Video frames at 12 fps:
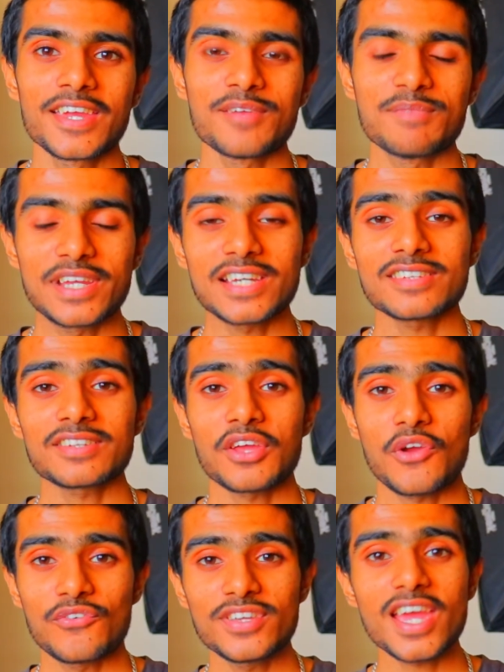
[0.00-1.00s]
Because
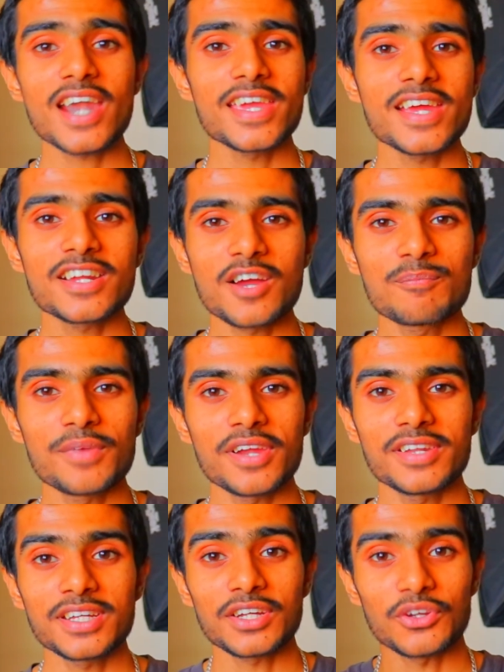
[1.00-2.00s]
we are here
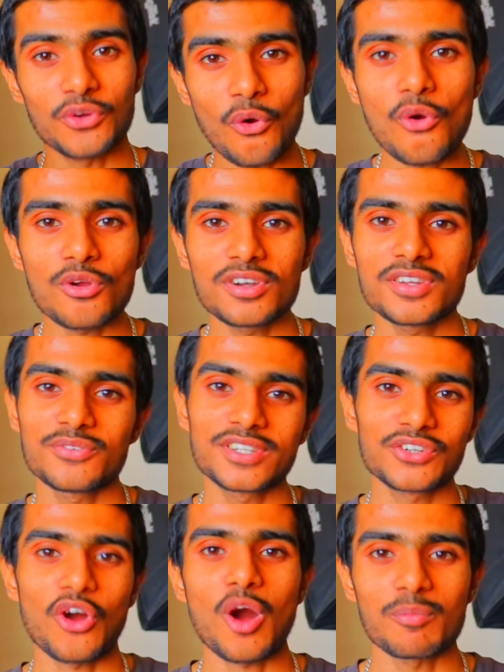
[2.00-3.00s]
comparing gold
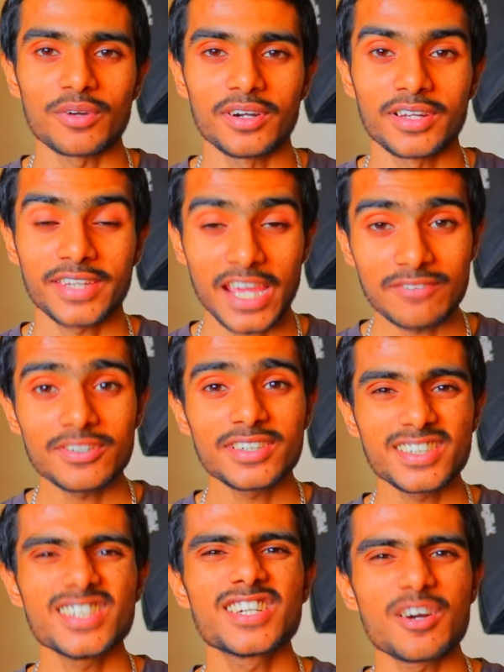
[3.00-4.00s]
with copper. Can we
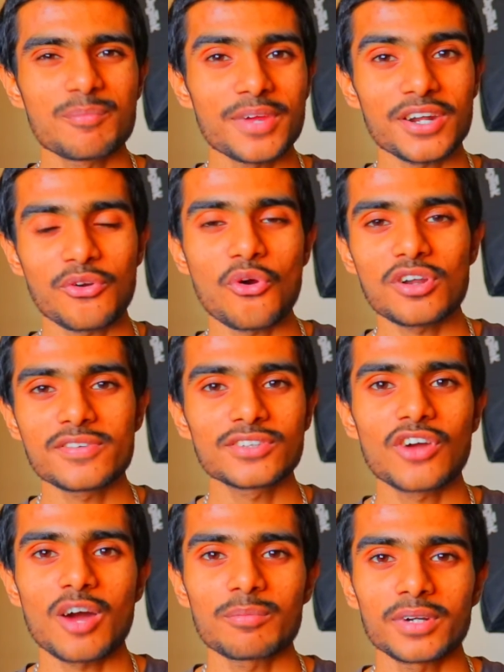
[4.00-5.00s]
really compare gold with
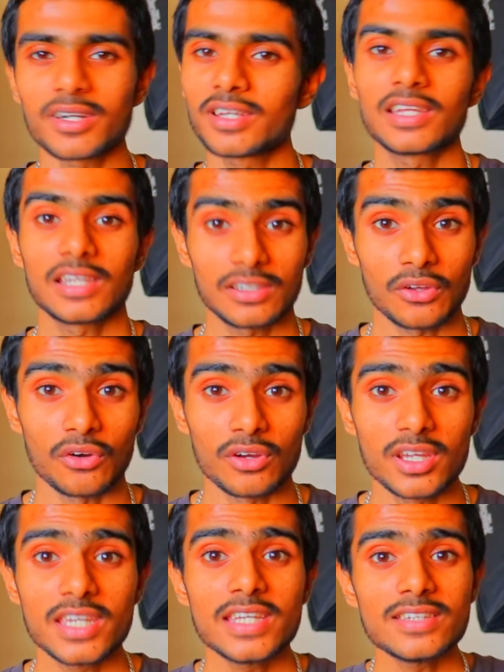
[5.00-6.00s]
copper? No.
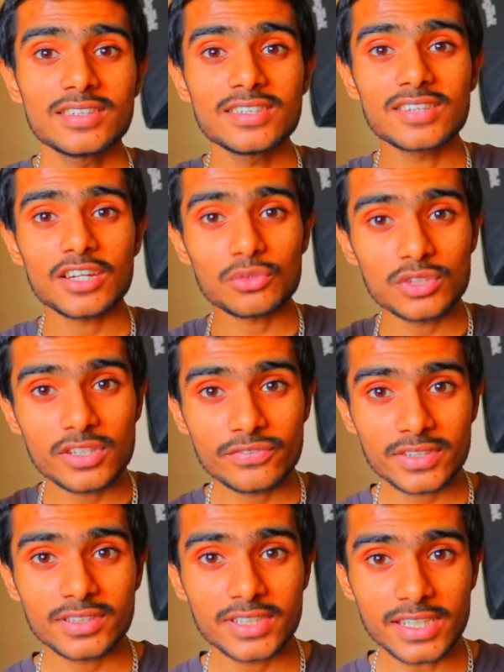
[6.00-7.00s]
These are two
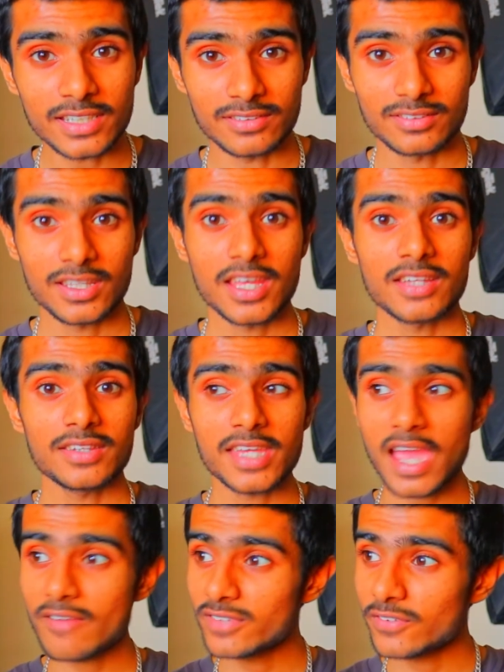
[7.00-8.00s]
different things. They
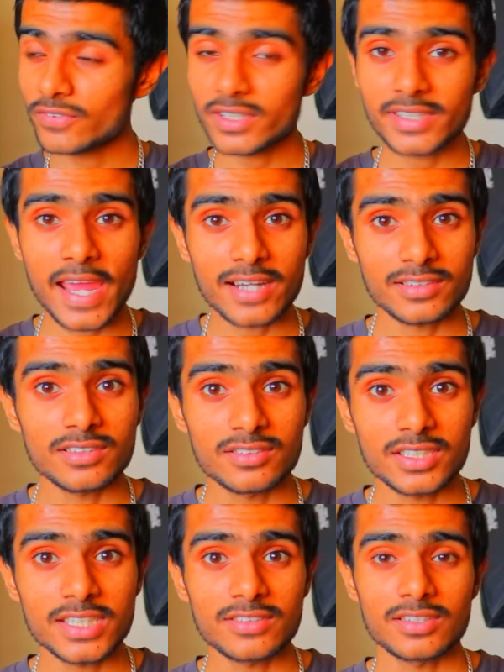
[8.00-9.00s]
have different
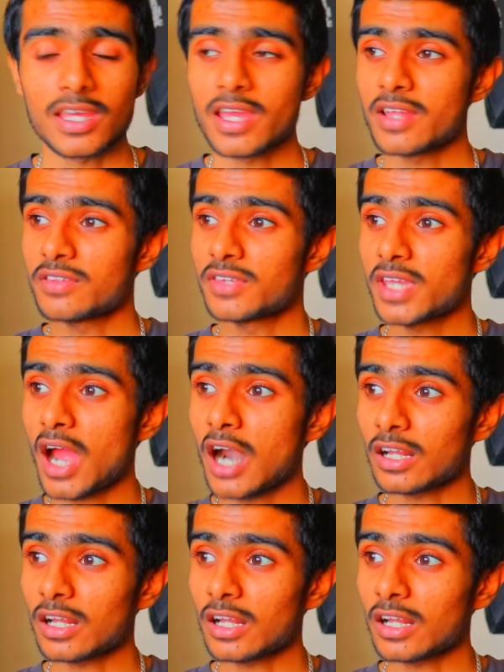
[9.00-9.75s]
characteristics. Their